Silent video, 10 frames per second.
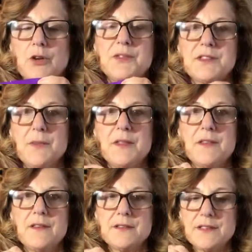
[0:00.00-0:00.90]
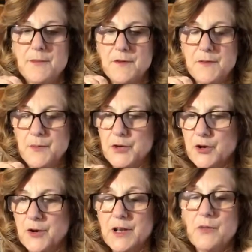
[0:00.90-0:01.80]
some of the
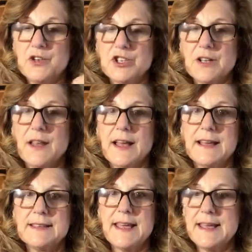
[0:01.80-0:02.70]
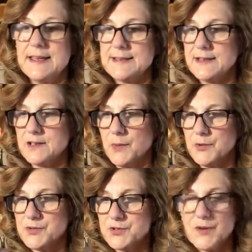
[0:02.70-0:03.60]
Pure in it, which, like I say, is a
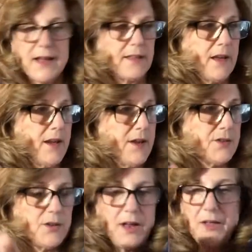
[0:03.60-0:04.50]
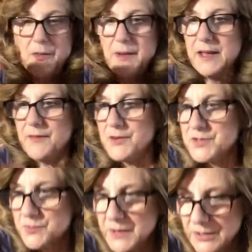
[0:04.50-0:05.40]
double strength. So now that we have our
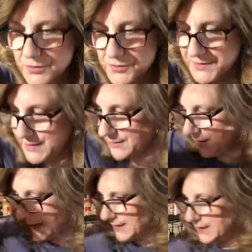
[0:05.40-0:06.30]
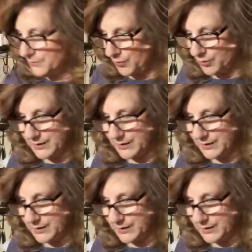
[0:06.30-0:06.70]
sweeteners in, I need more